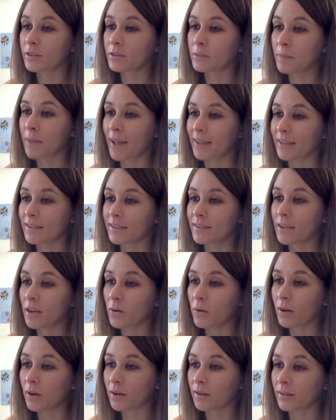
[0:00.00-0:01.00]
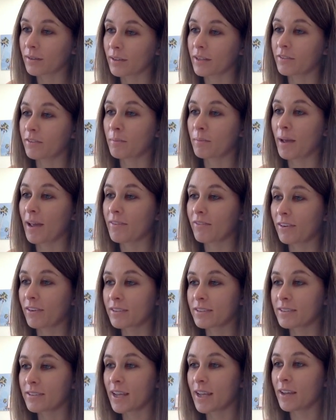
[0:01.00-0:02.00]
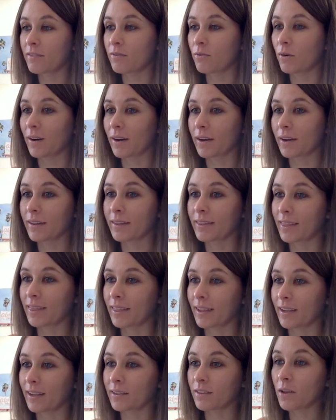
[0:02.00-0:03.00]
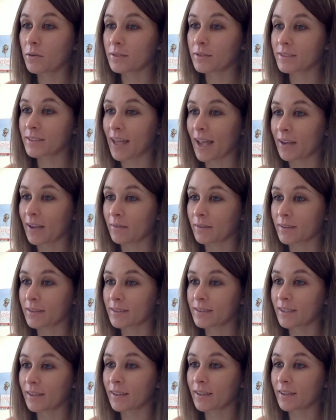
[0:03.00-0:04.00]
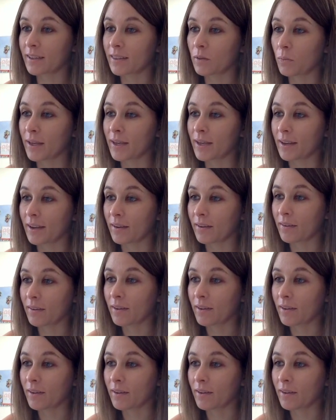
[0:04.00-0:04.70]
Pet so early for my first day of work that the closed sign was still in the window.